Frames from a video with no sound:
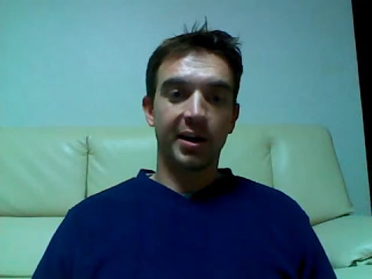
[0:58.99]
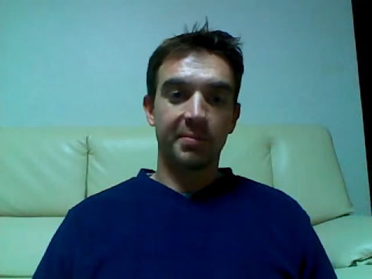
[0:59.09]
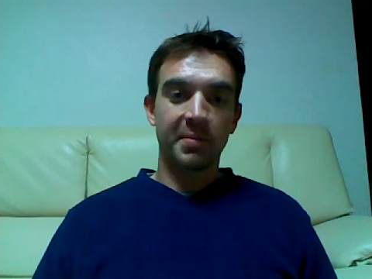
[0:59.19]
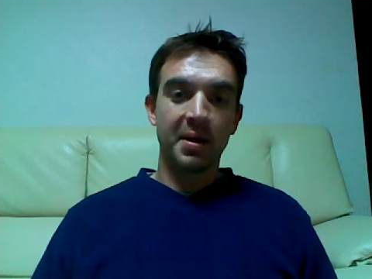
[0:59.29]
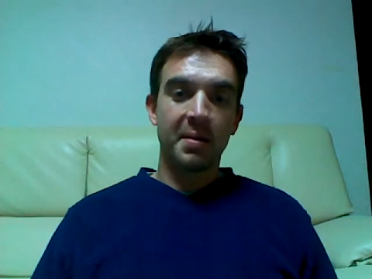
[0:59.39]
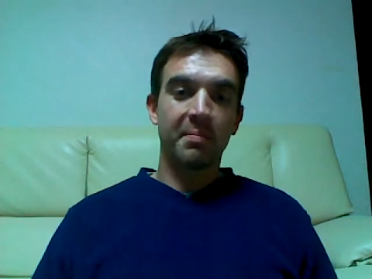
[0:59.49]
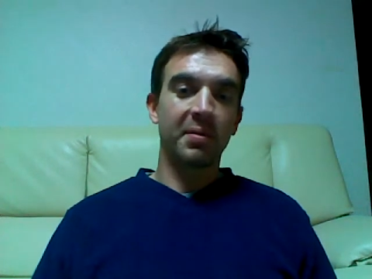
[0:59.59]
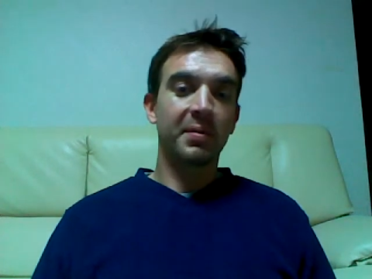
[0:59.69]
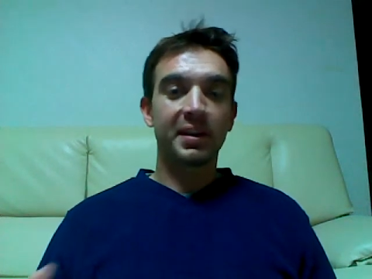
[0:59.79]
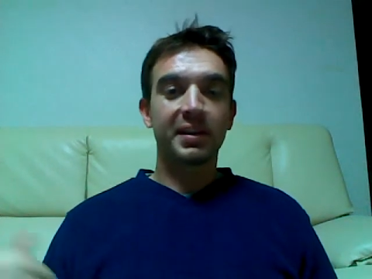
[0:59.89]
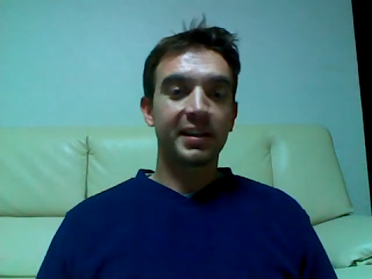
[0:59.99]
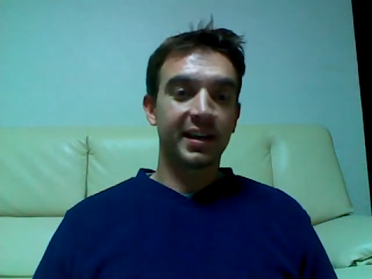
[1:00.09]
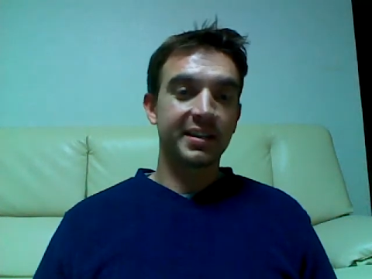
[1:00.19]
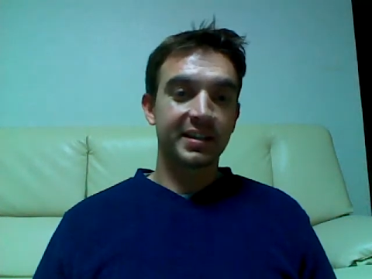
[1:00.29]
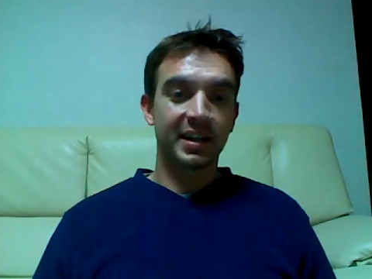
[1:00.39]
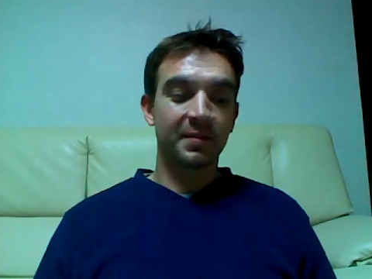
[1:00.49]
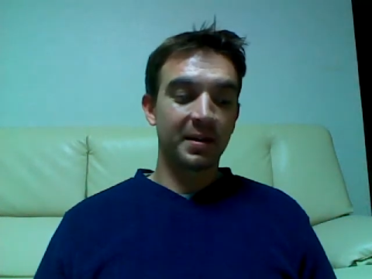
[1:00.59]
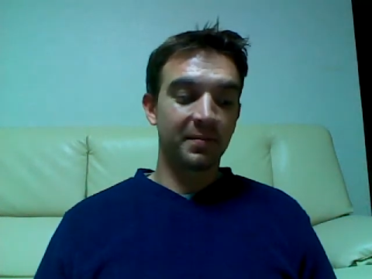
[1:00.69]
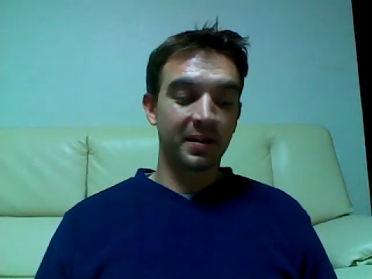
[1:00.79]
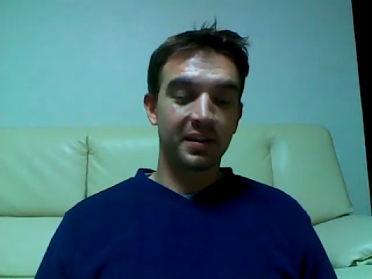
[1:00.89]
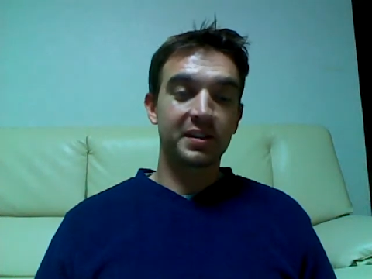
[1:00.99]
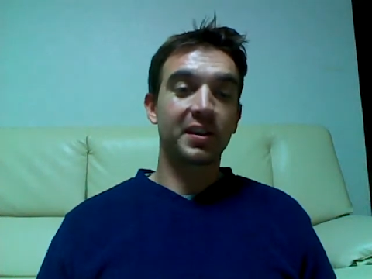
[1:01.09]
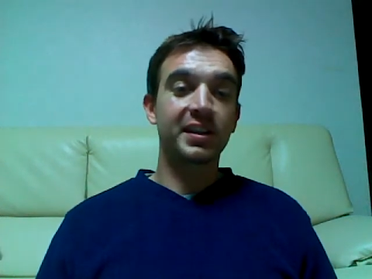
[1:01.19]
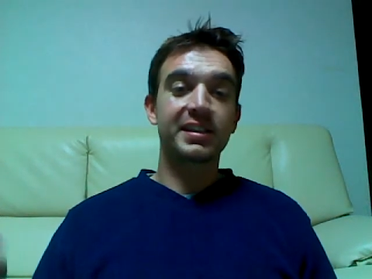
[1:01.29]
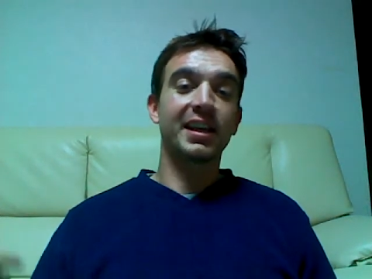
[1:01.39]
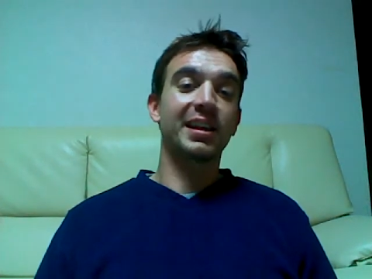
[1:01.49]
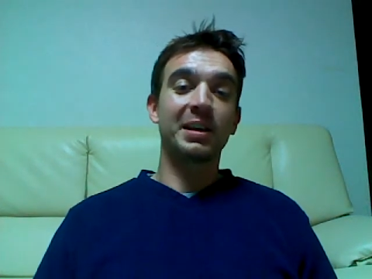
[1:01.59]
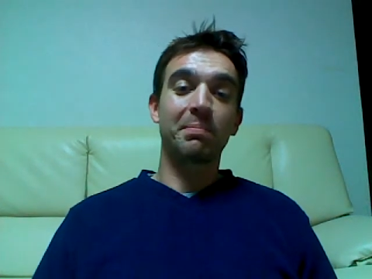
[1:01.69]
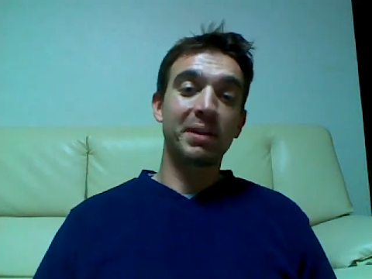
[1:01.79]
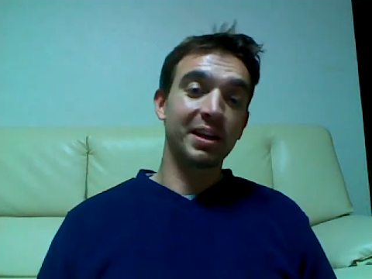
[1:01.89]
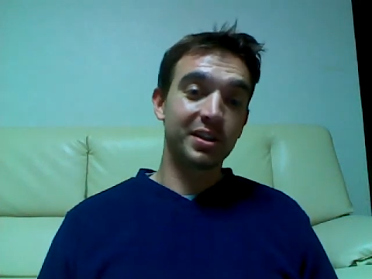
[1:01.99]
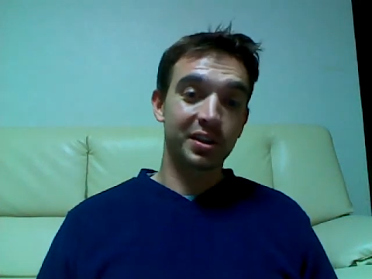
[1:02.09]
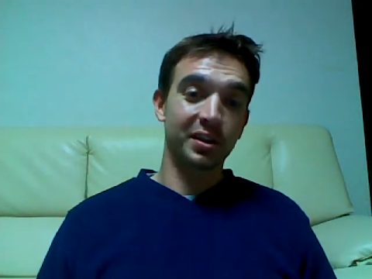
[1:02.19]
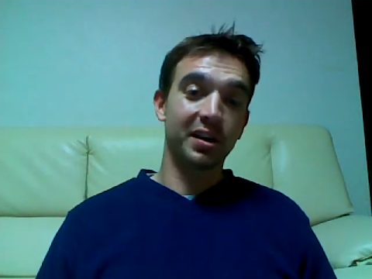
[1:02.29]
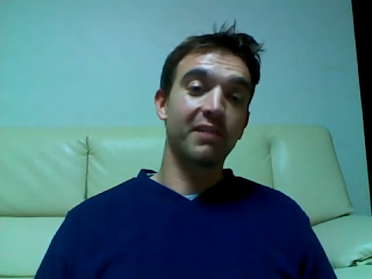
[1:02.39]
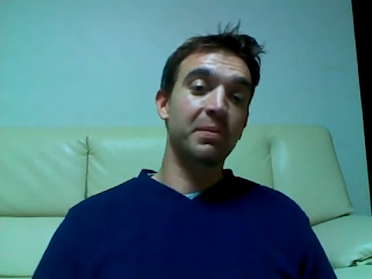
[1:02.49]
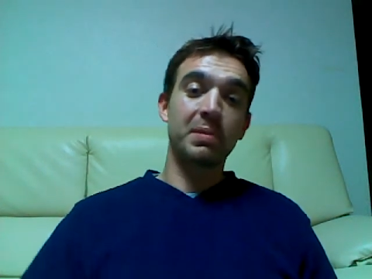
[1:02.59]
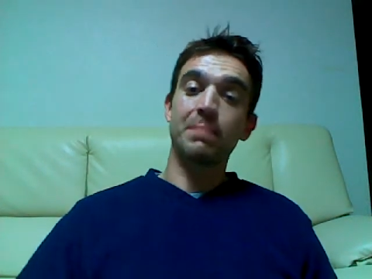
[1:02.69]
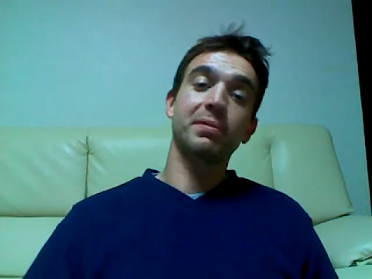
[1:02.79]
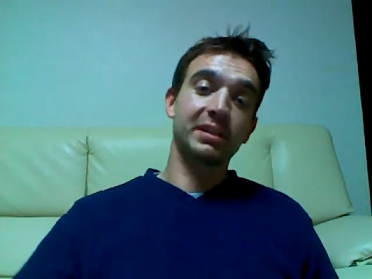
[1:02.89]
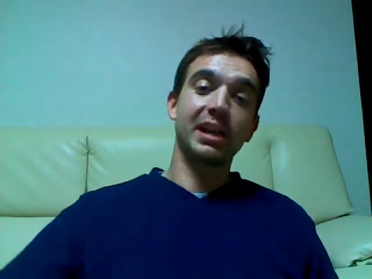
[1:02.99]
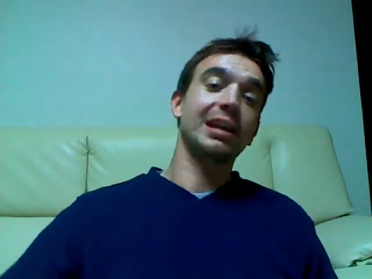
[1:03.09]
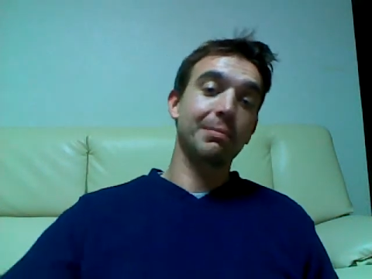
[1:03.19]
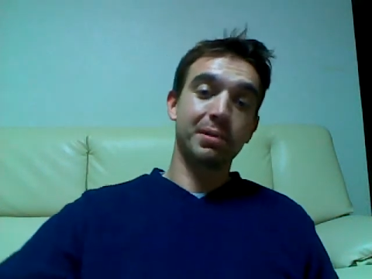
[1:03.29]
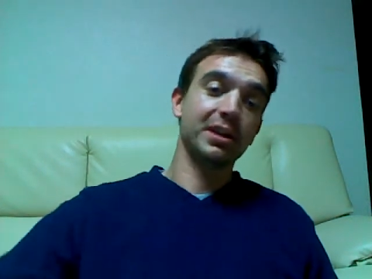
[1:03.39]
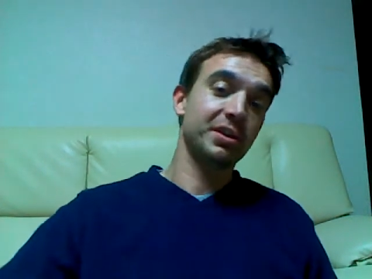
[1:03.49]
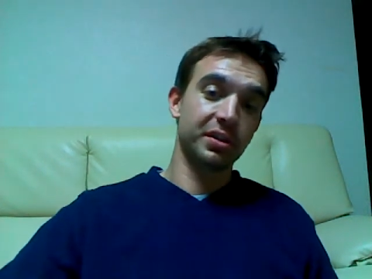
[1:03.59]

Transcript: Um, but one of the guys that I went with started taking a picture of the people taking